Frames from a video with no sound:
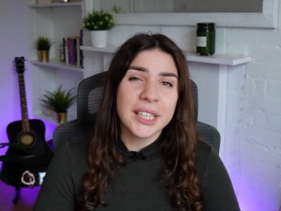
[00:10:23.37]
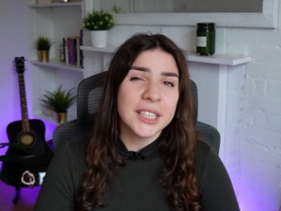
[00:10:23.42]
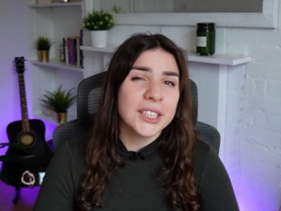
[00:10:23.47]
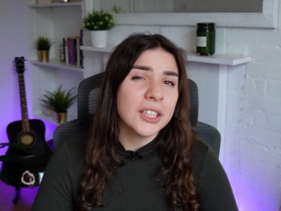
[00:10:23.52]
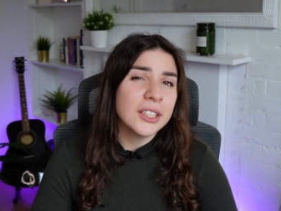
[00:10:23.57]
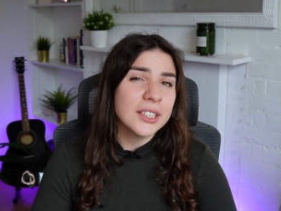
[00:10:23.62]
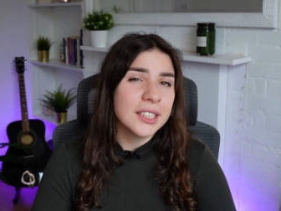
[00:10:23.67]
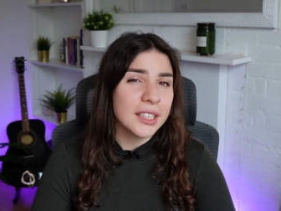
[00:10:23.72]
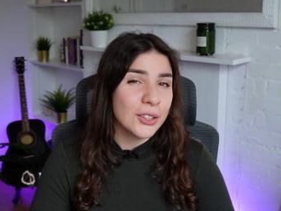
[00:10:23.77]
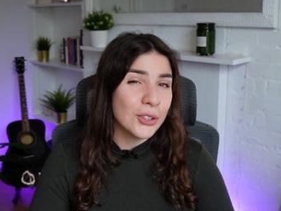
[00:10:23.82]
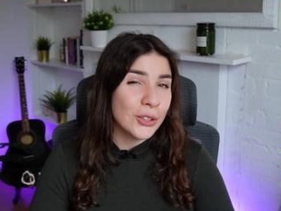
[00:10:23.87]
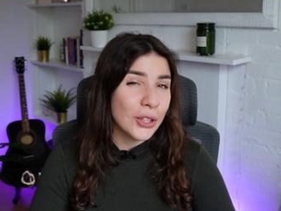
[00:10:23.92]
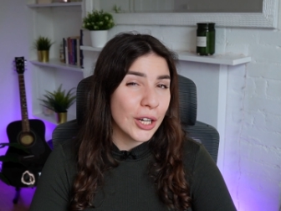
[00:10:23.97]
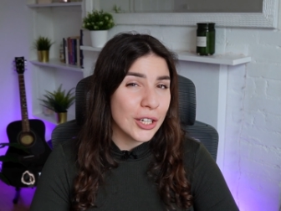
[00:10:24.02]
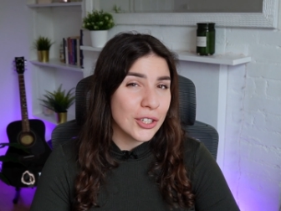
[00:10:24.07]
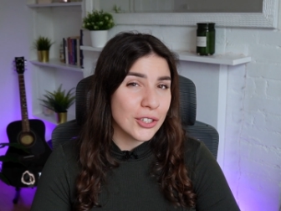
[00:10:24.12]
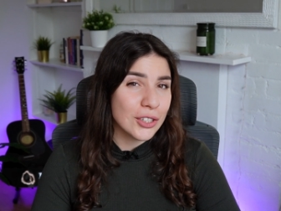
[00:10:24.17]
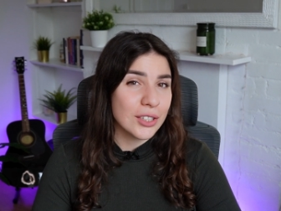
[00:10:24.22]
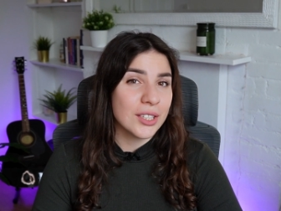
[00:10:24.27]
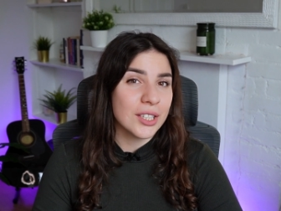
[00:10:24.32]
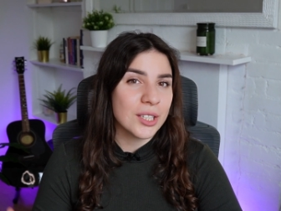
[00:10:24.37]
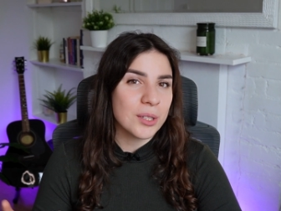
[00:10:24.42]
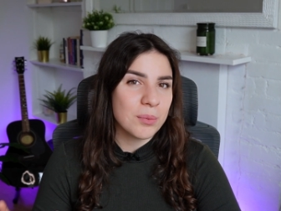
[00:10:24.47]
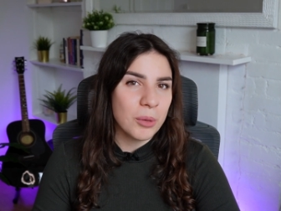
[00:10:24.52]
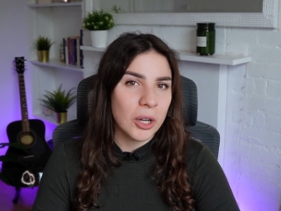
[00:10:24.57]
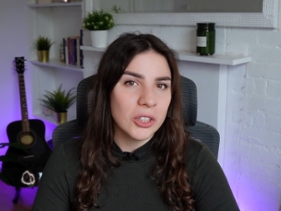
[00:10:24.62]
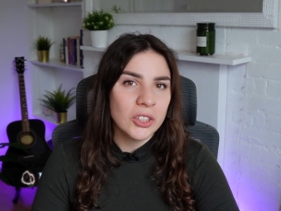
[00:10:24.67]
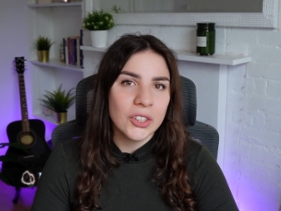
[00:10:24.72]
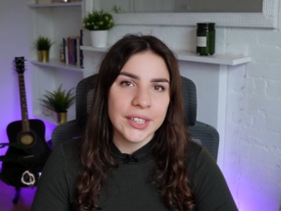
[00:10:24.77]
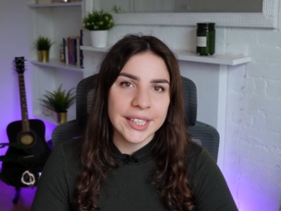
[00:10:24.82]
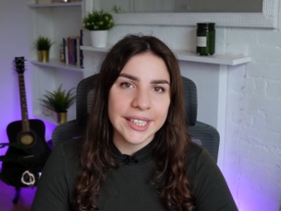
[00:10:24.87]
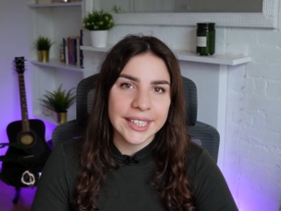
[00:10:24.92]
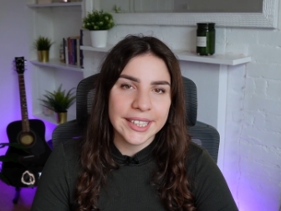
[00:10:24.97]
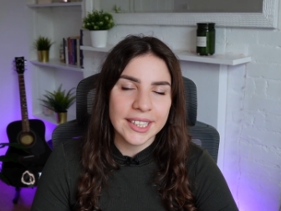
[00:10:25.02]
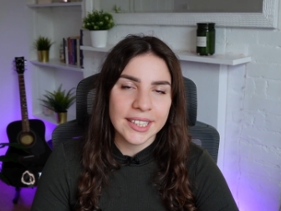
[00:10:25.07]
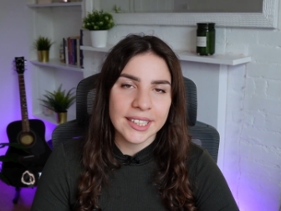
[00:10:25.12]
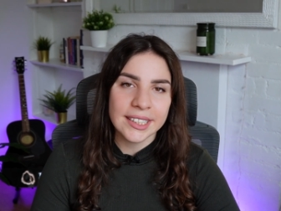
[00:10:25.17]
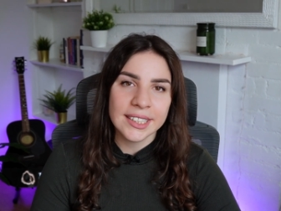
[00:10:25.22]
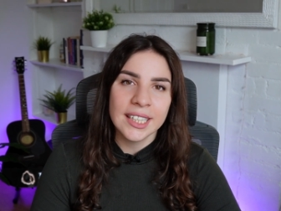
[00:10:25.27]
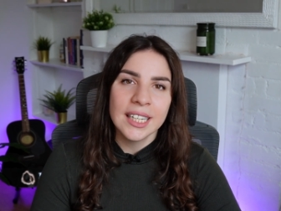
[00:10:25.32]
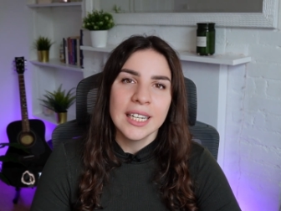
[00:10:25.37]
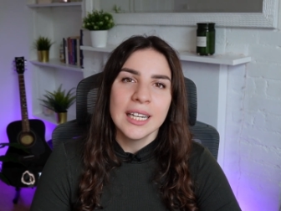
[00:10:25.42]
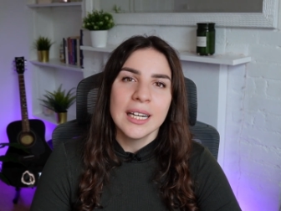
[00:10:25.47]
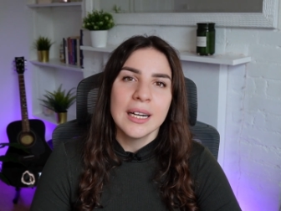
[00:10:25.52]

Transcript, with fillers: But it's also not just the small creators,